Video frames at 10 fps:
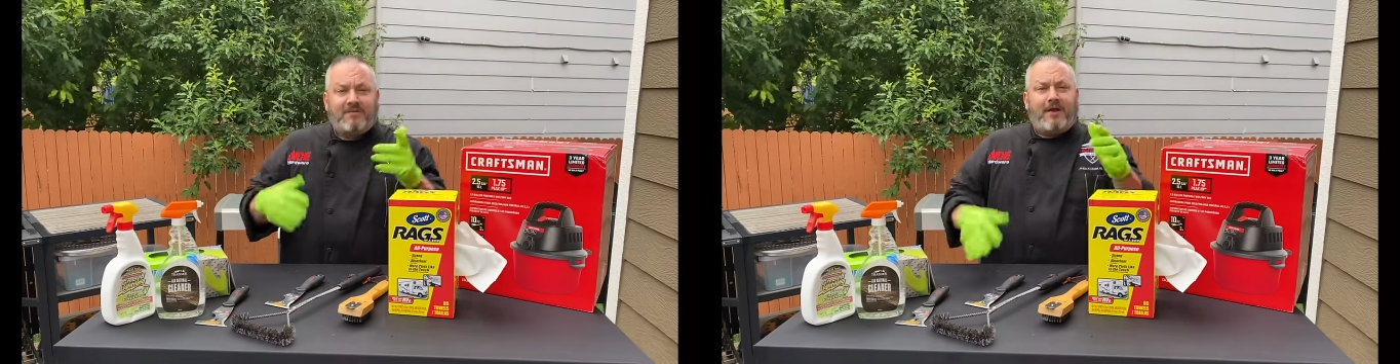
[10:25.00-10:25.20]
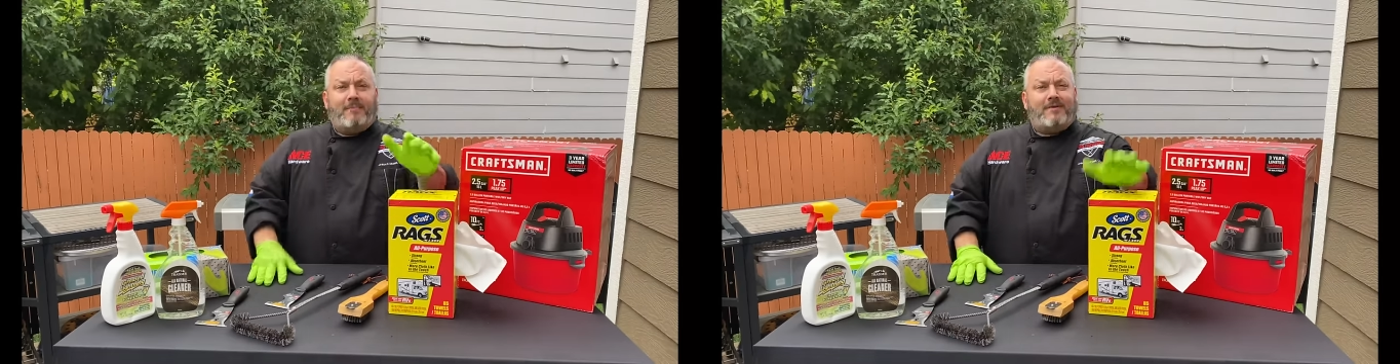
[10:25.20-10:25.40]

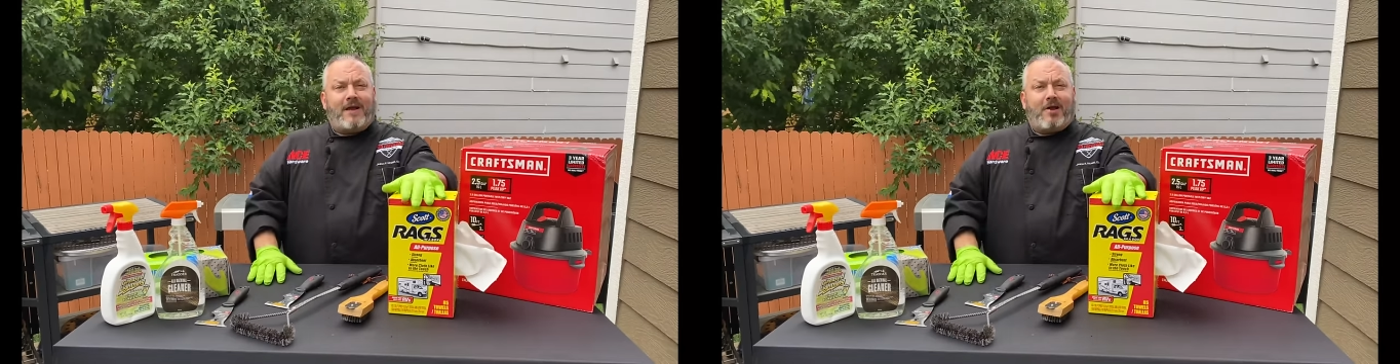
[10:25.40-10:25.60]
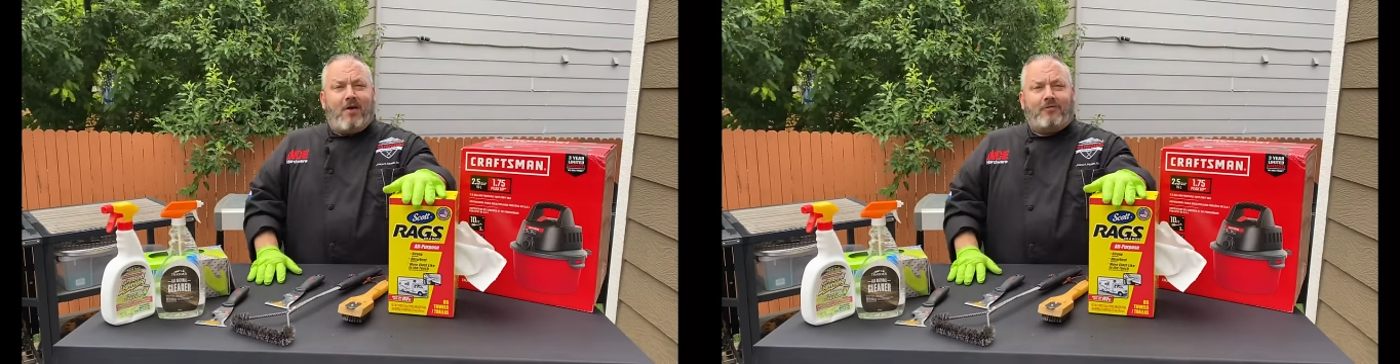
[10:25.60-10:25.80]
Time to
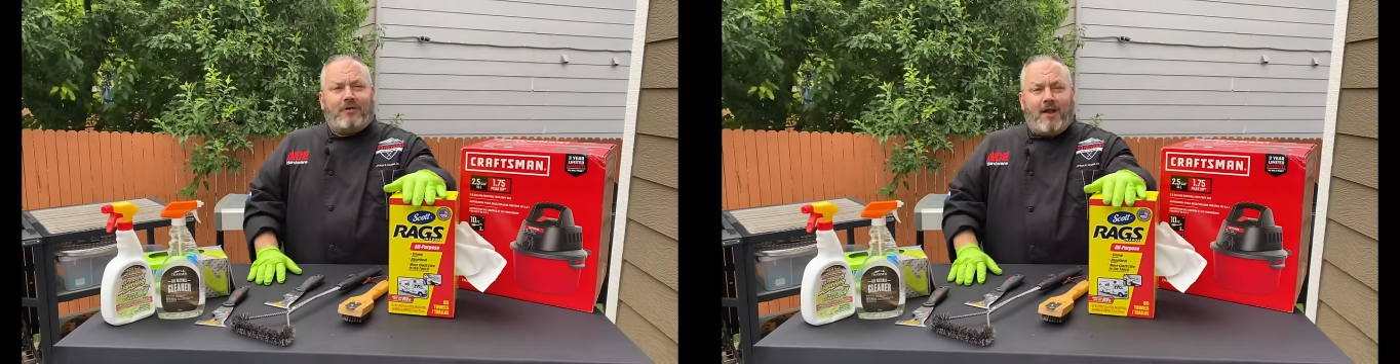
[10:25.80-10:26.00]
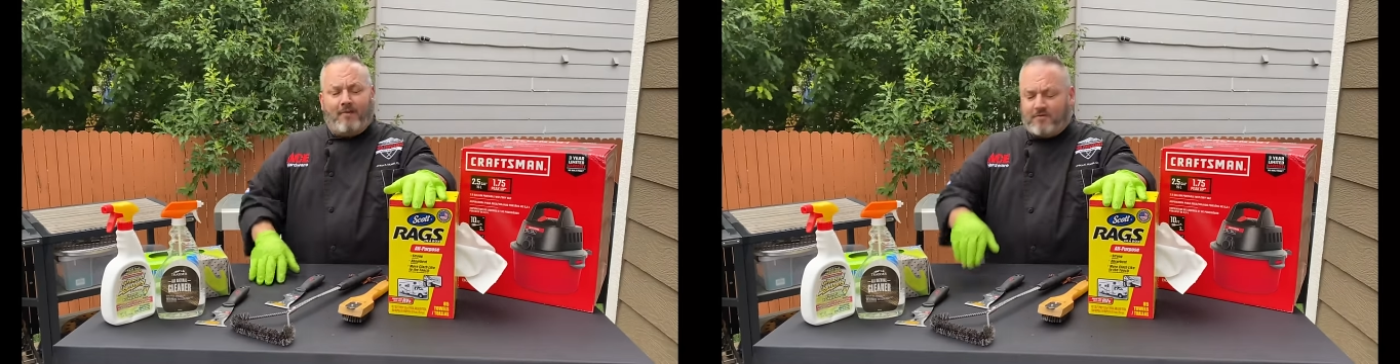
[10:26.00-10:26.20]
take off the
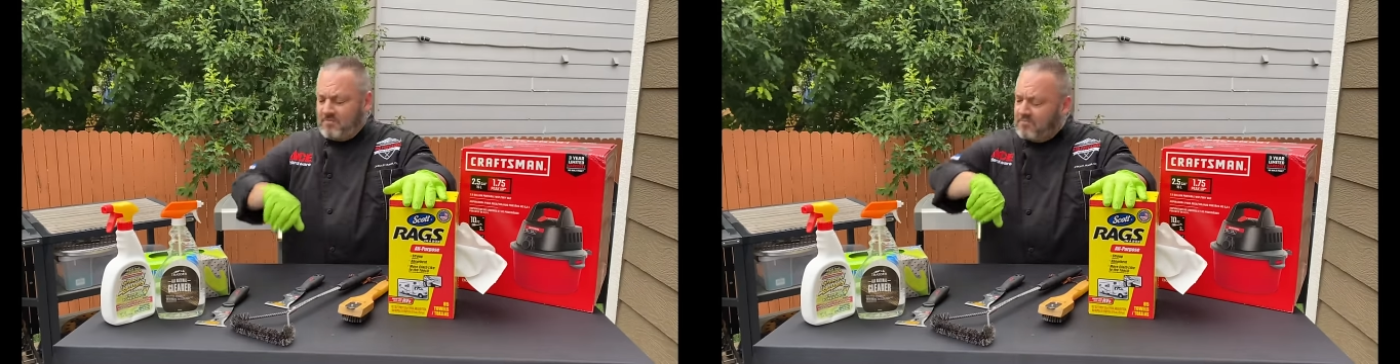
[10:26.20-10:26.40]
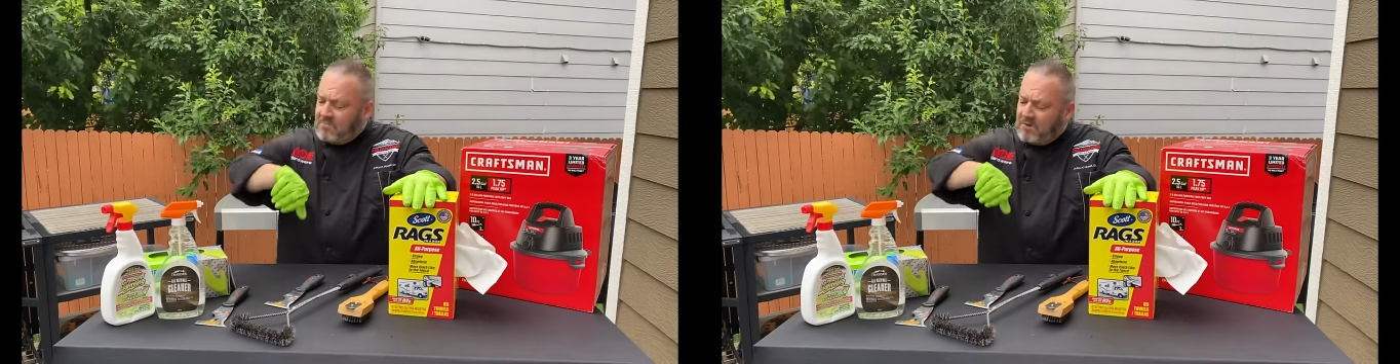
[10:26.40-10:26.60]

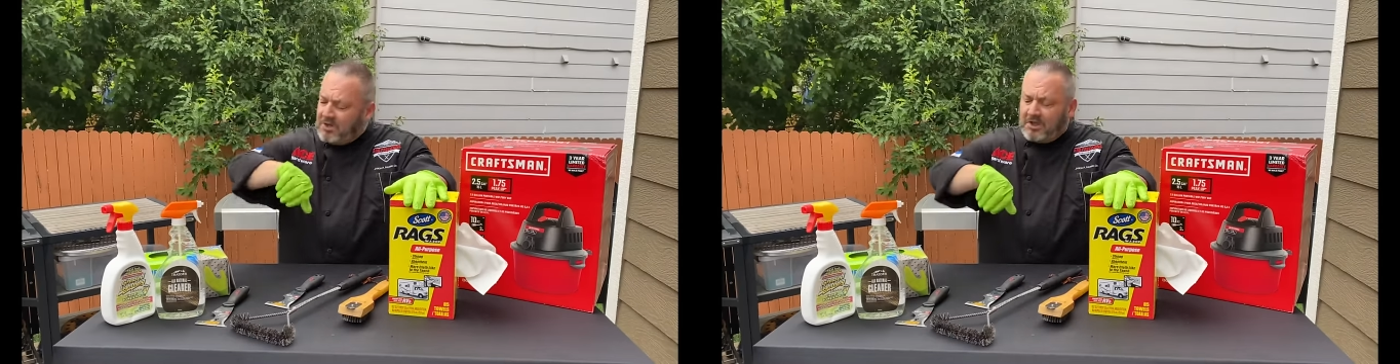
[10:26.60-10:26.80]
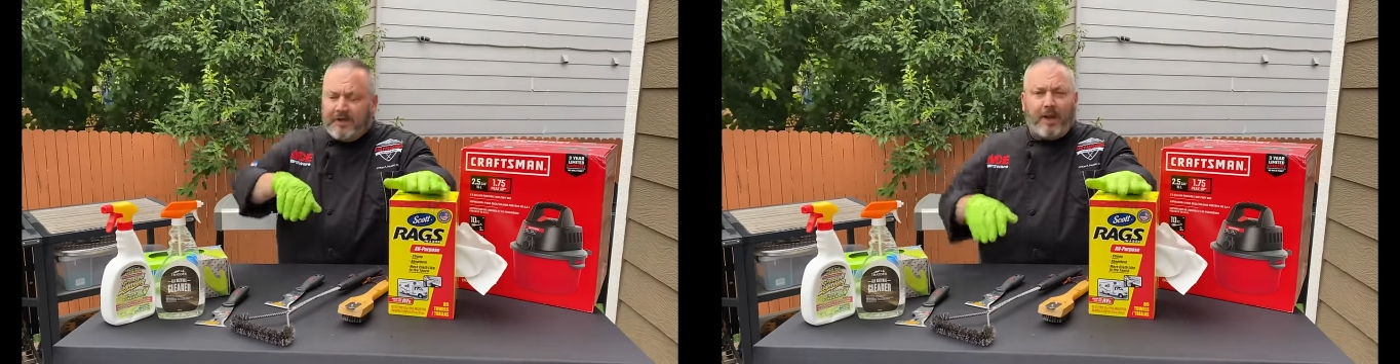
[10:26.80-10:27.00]
gloves,
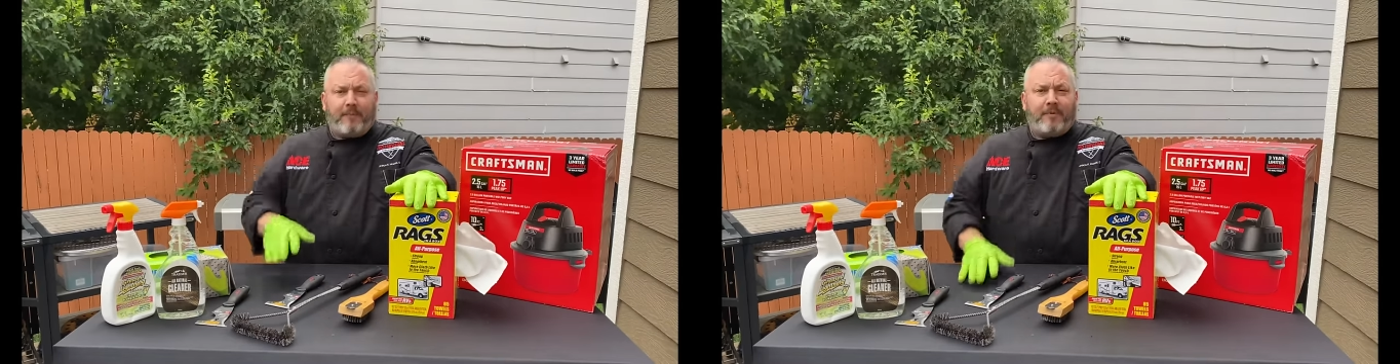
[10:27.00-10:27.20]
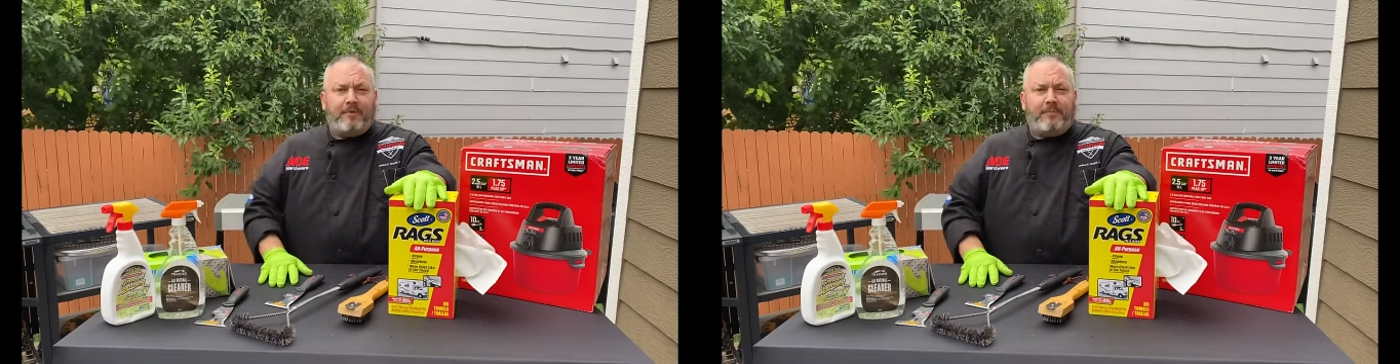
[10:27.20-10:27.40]
clean
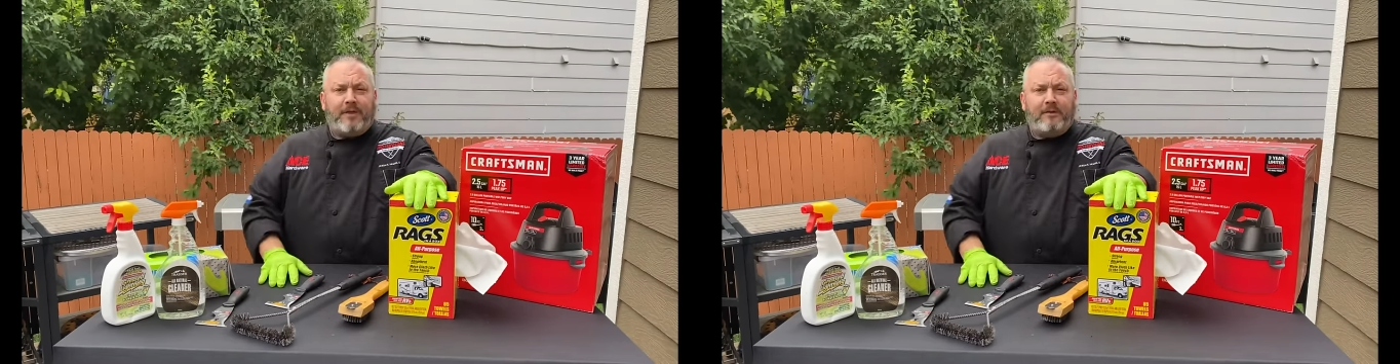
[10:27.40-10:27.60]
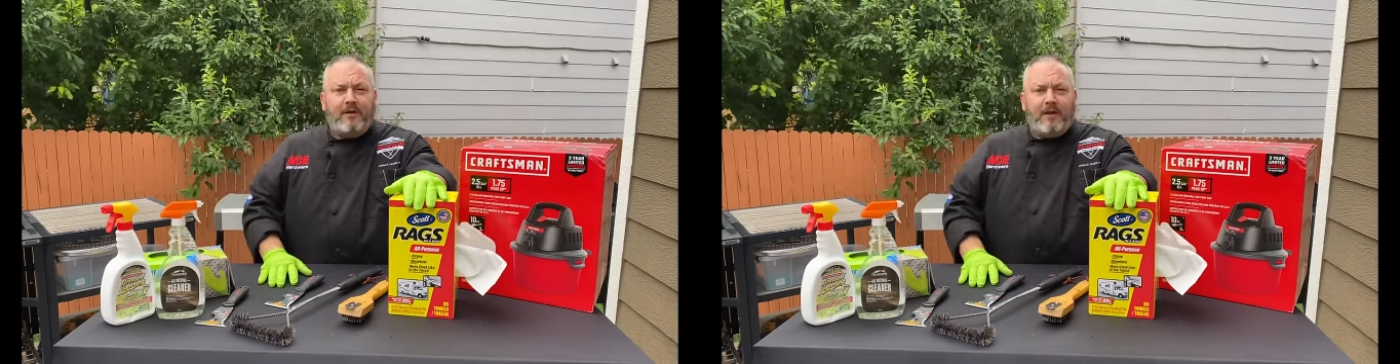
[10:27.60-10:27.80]
up a little
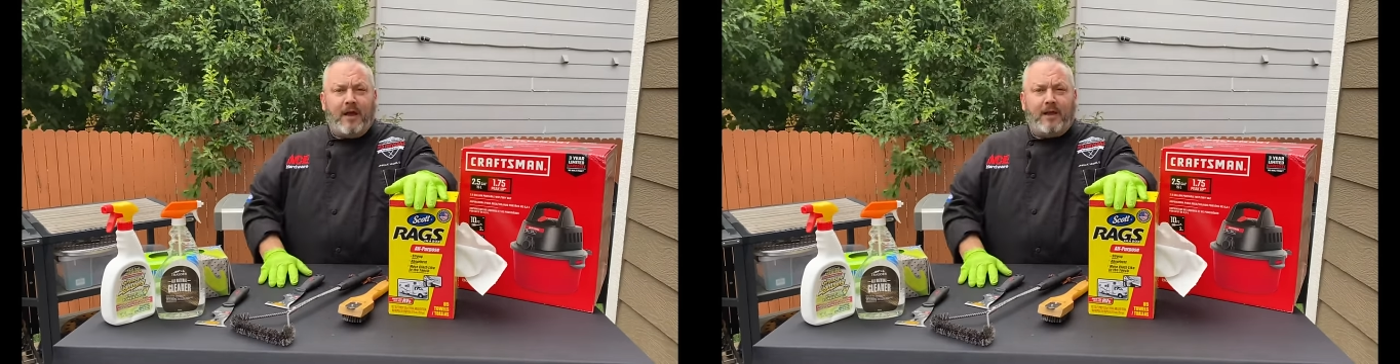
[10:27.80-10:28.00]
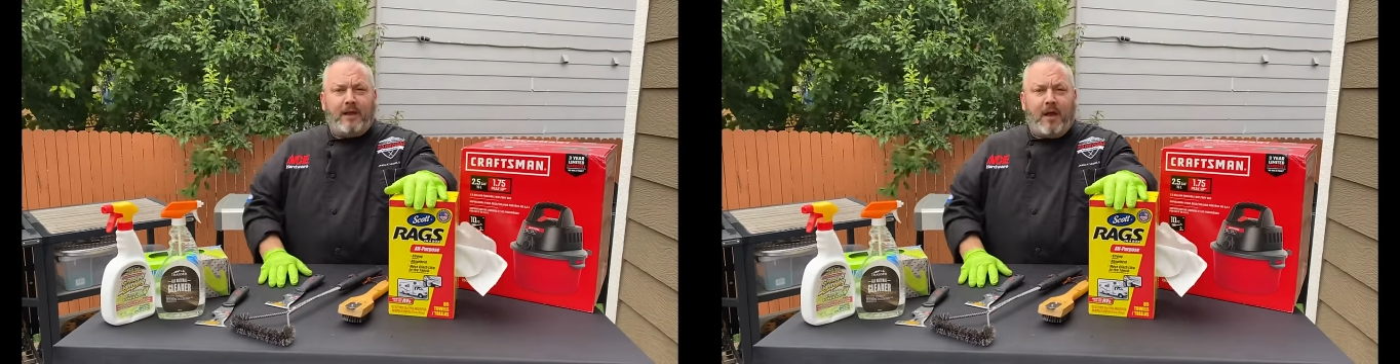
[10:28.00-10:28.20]
bit,
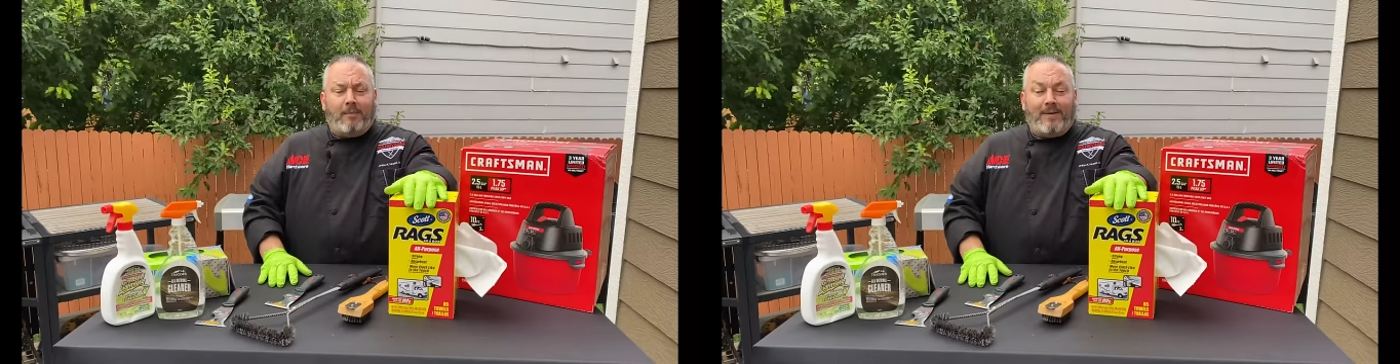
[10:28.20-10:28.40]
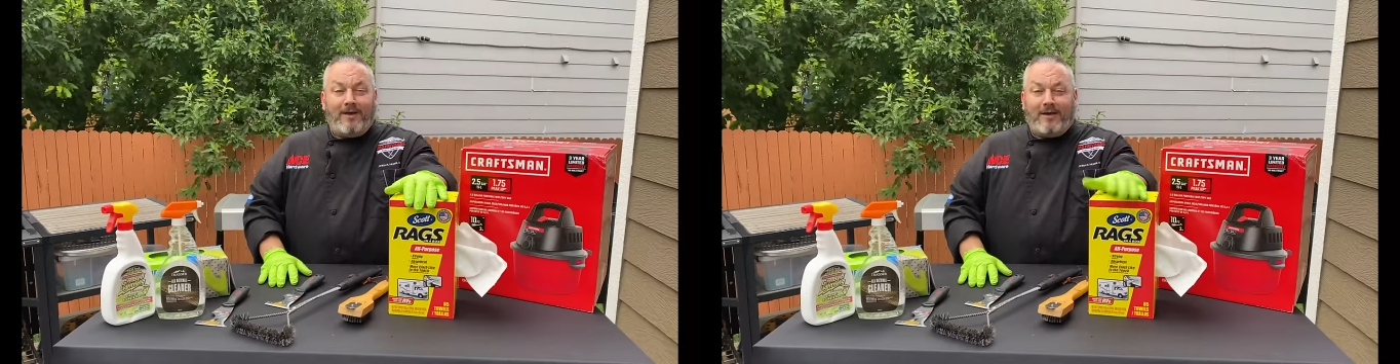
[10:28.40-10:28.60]
and uh,
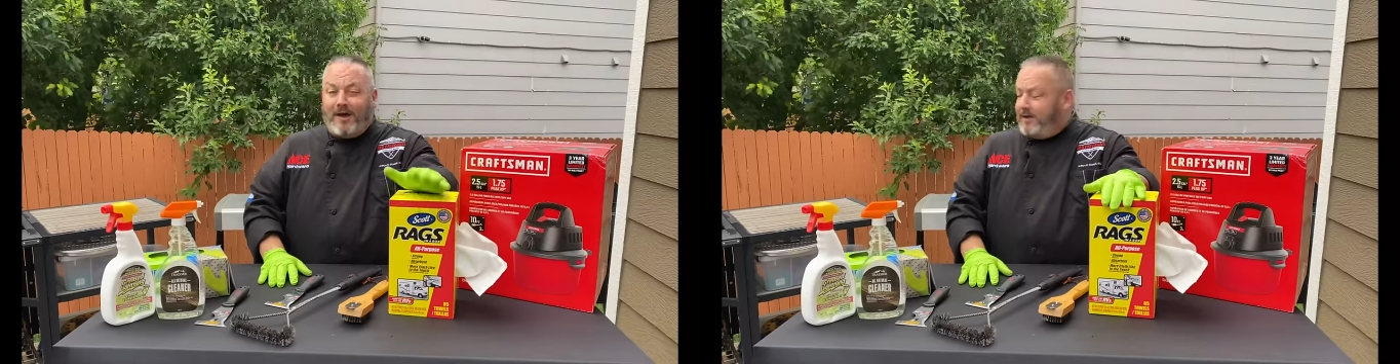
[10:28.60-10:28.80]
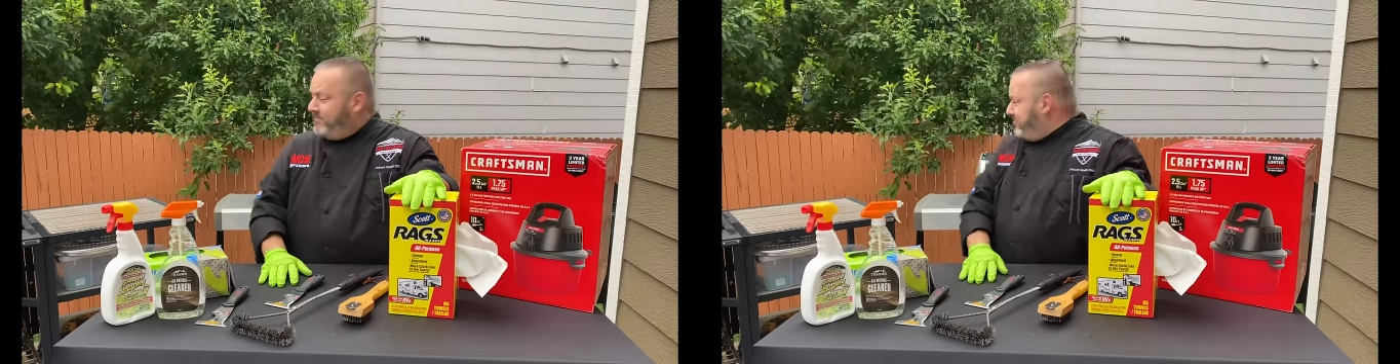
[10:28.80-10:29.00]
maybe,
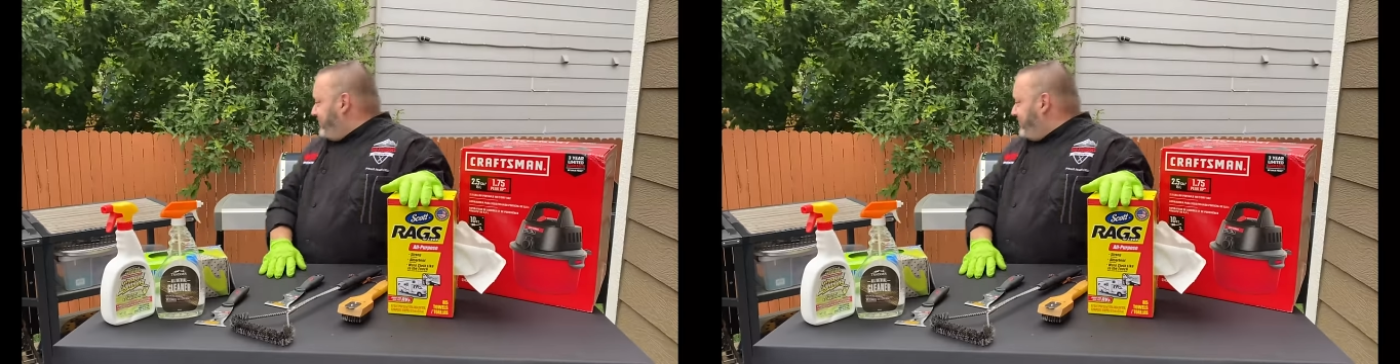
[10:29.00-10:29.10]
uh,